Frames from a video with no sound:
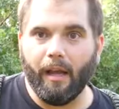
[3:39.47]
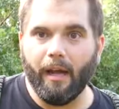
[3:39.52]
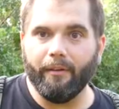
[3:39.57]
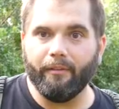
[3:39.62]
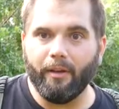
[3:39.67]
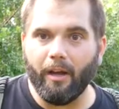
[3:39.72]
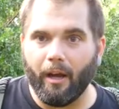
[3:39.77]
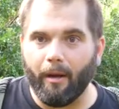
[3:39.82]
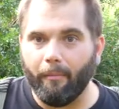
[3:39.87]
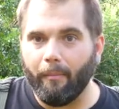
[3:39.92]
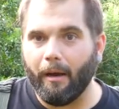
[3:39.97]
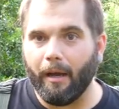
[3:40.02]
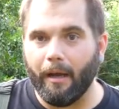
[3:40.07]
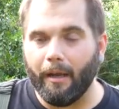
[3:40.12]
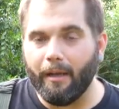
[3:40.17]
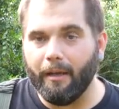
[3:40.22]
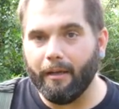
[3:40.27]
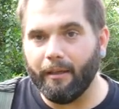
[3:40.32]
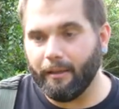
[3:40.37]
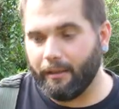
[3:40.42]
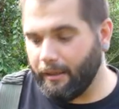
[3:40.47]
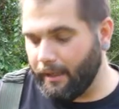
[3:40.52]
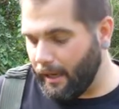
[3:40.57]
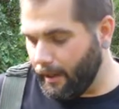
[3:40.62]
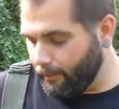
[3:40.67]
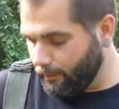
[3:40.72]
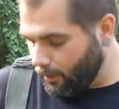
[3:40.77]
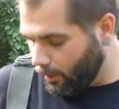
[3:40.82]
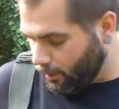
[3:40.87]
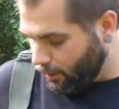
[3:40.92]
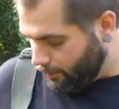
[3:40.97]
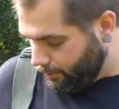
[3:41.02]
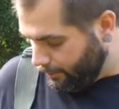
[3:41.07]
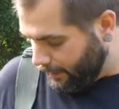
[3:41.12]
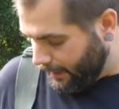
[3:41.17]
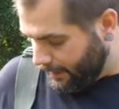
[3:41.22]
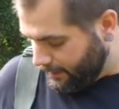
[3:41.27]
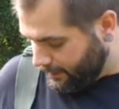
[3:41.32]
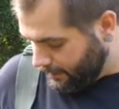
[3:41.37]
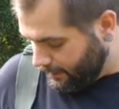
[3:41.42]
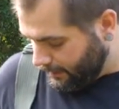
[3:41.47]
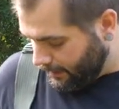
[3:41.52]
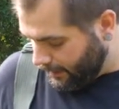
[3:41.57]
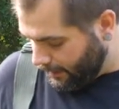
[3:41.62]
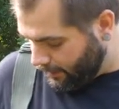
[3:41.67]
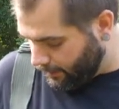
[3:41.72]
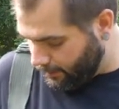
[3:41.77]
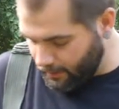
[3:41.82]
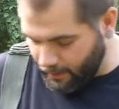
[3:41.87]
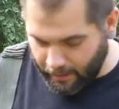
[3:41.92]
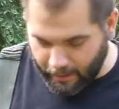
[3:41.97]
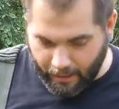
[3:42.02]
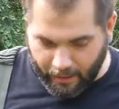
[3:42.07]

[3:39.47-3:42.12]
I've got my camera arm base in there.